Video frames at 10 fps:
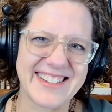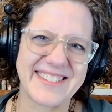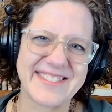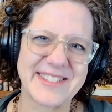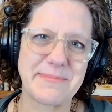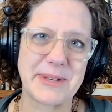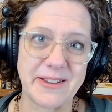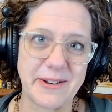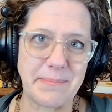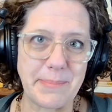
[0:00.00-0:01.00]
You know, it's a
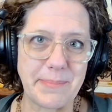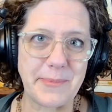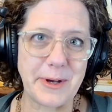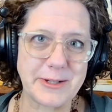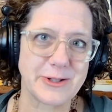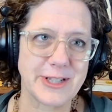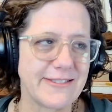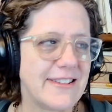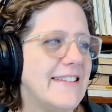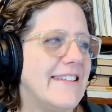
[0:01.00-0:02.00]
big country.
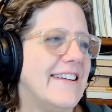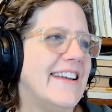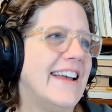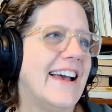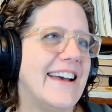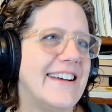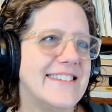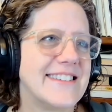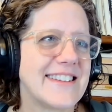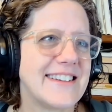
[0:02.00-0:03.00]

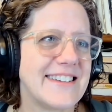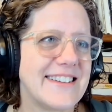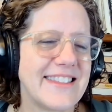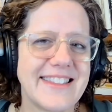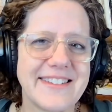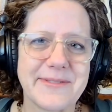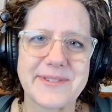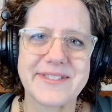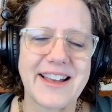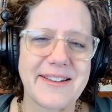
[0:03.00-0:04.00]
And it
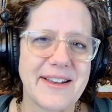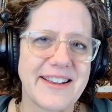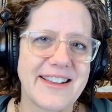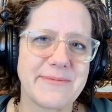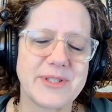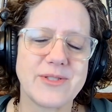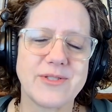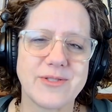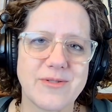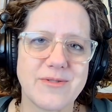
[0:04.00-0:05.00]
was
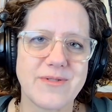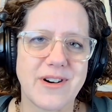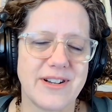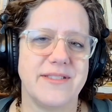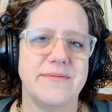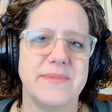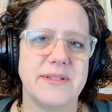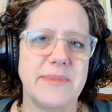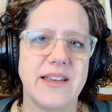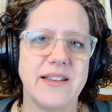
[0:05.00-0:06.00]
so awesome
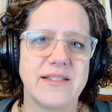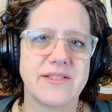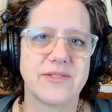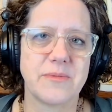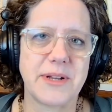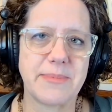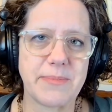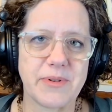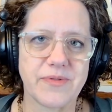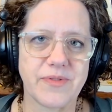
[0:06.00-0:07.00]
to meet so many people